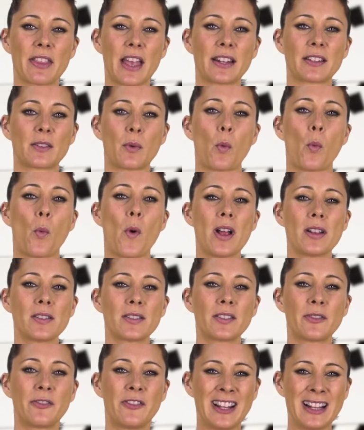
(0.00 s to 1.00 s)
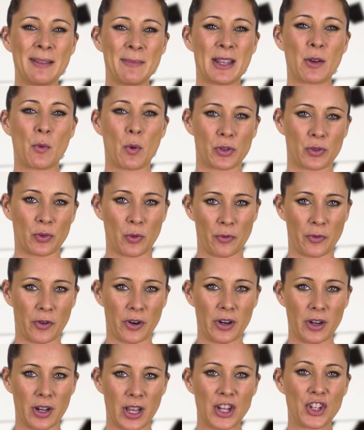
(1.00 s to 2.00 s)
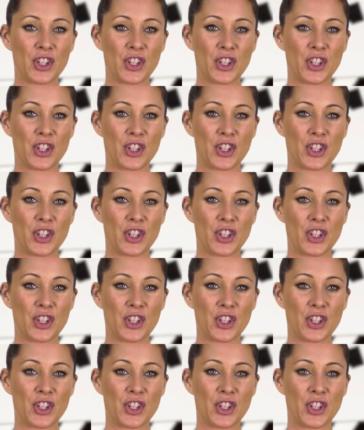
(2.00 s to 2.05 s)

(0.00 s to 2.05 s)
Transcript: that once filming was over,